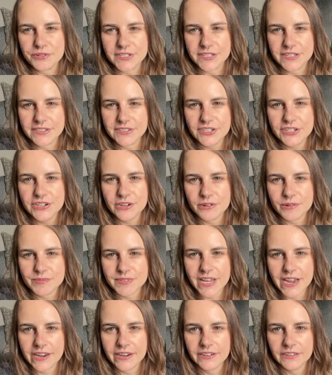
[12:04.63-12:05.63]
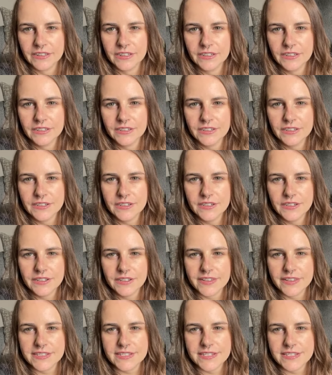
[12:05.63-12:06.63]
sense. You know what I'm saying?
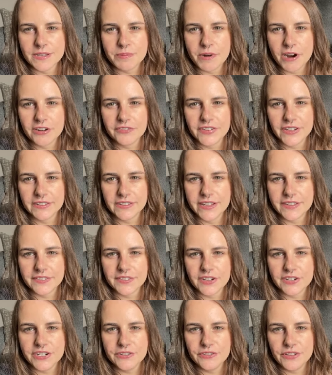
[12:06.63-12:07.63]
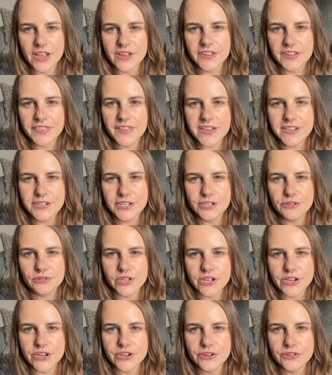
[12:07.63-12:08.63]
This is the perfect length on you. Love it. Thank you,
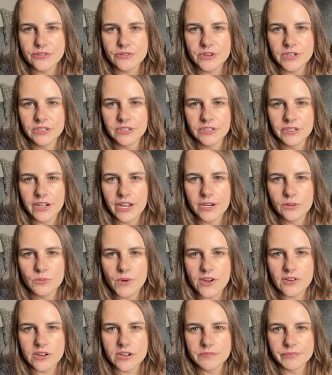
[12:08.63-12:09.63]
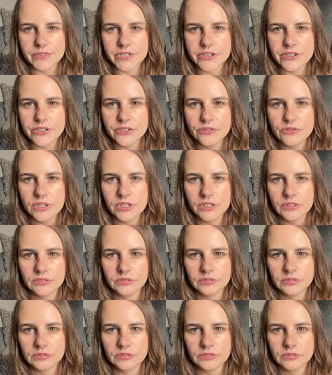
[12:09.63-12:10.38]
Lou. And welcome, Lou.